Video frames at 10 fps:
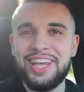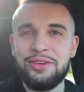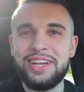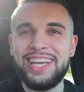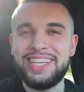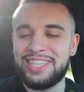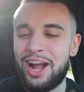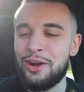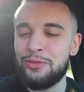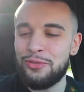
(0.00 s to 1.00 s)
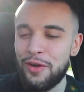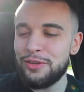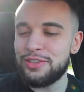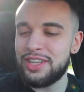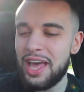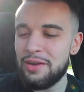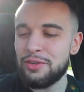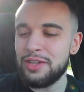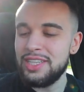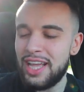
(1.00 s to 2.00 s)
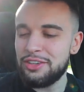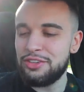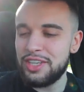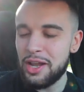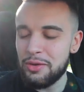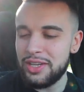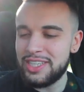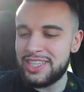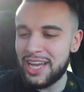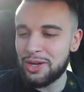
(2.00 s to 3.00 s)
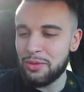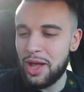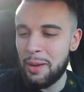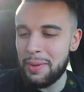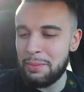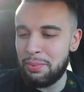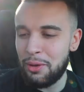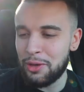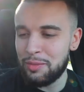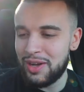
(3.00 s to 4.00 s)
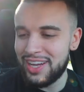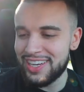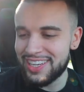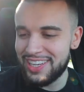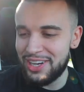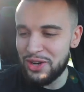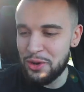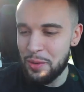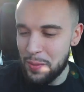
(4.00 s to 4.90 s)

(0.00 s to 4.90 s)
here it is, our first ever legendary Zekrom in Pokemon Go.